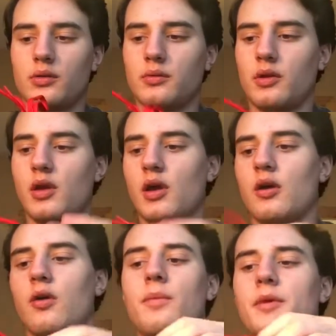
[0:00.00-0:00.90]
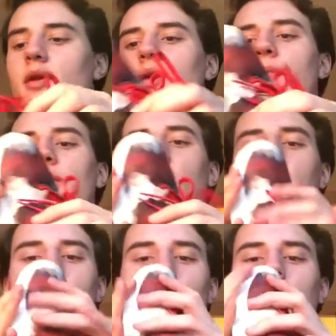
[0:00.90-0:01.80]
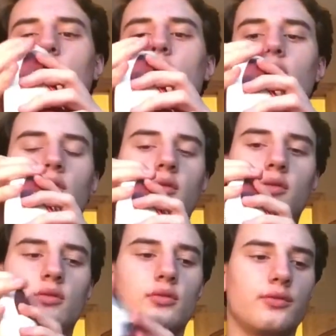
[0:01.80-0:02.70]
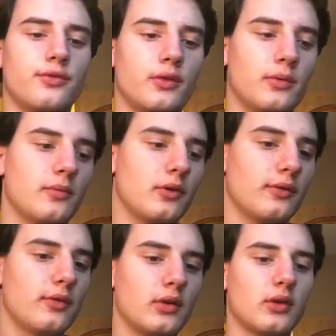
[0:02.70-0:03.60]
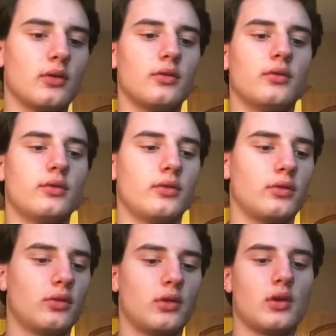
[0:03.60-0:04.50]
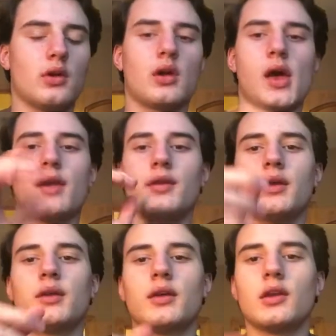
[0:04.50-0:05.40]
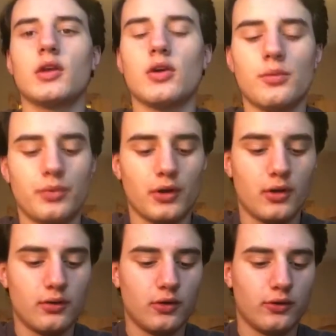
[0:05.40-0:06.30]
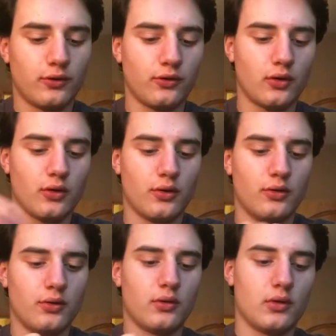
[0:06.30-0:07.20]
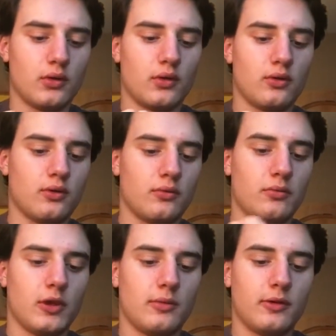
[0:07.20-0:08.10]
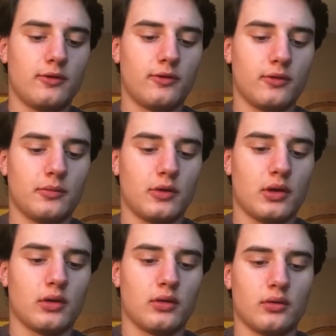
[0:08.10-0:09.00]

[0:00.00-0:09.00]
But yeah, hoping to get back to filming more videos. I did get a GoPro, so maybe some like